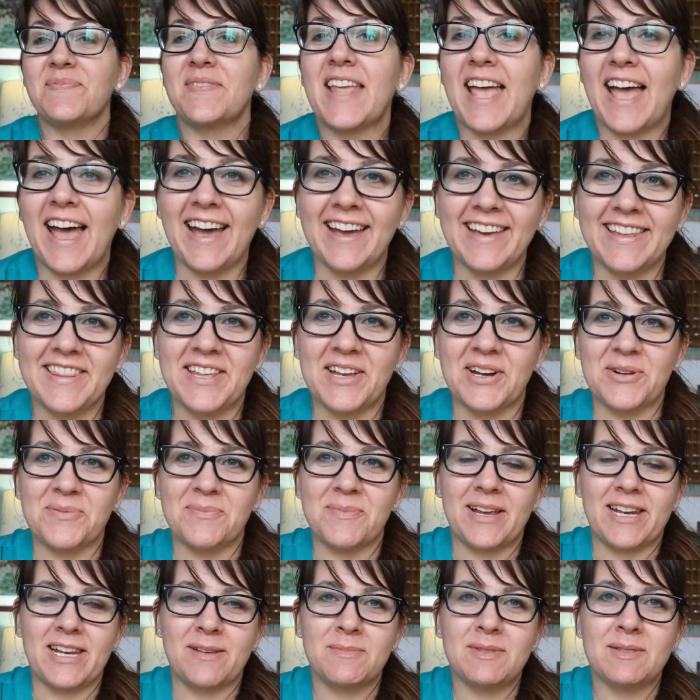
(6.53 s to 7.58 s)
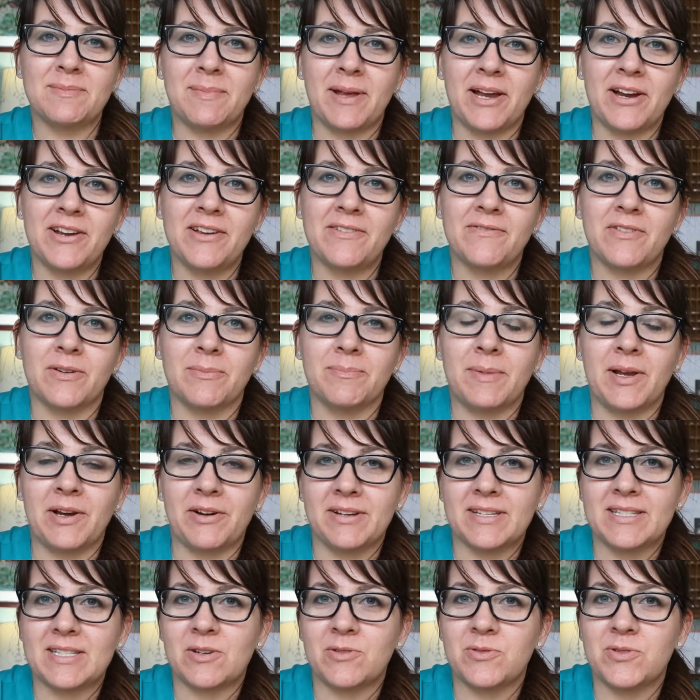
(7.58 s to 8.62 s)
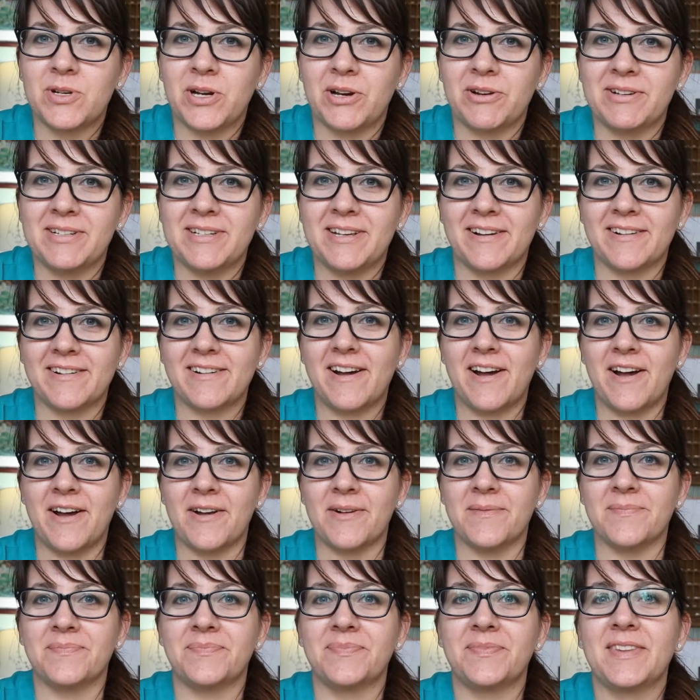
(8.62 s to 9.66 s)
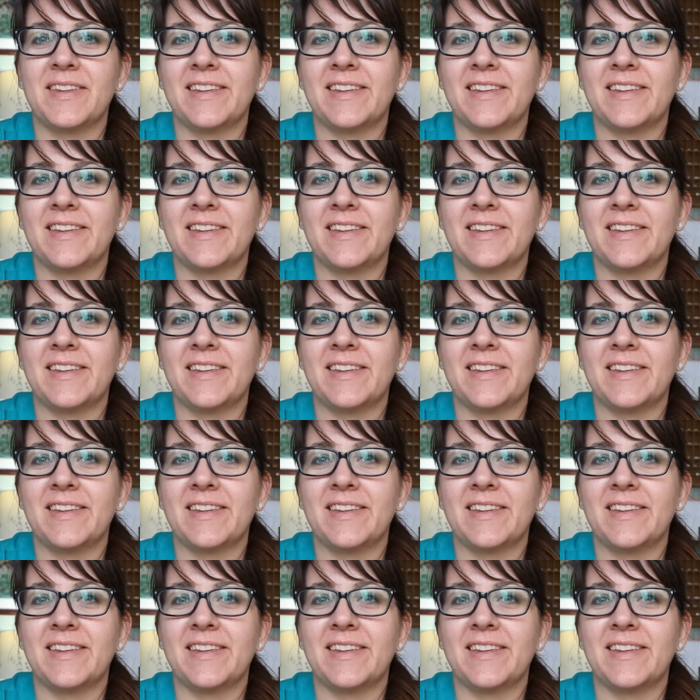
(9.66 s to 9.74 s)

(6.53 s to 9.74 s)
Hi there, my name is Mary from maryscontrary.com.